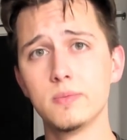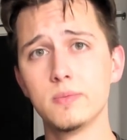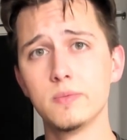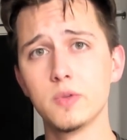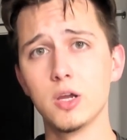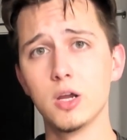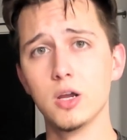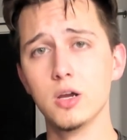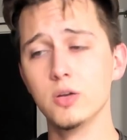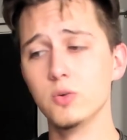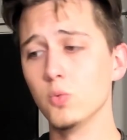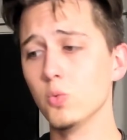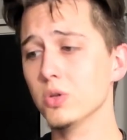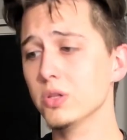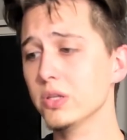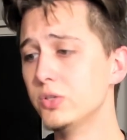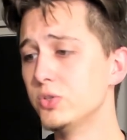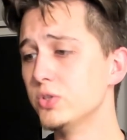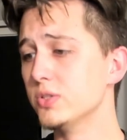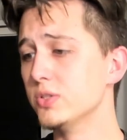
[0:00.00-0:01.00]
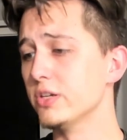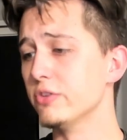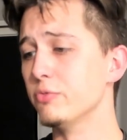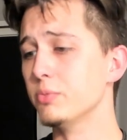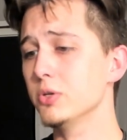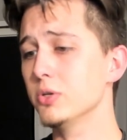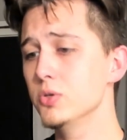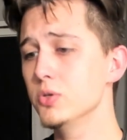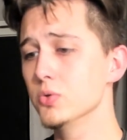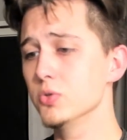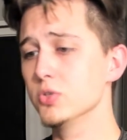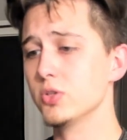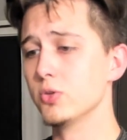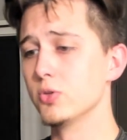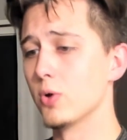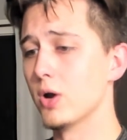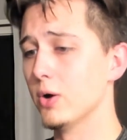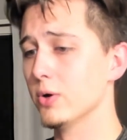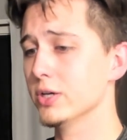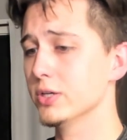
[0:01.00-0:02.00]
And religions have been used
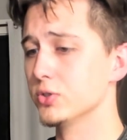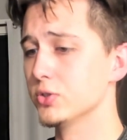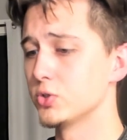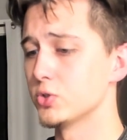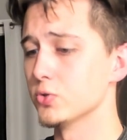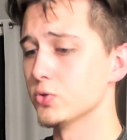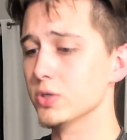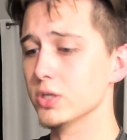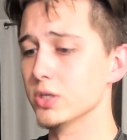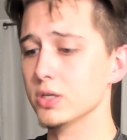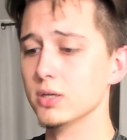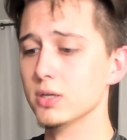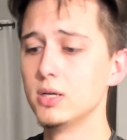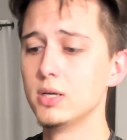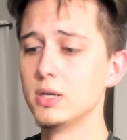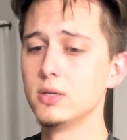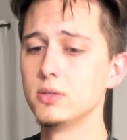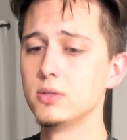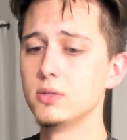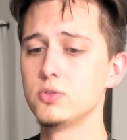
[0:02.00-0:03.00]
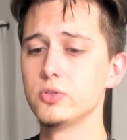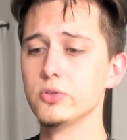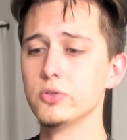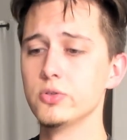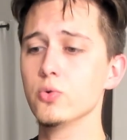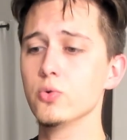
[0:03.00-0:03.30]
throughout history to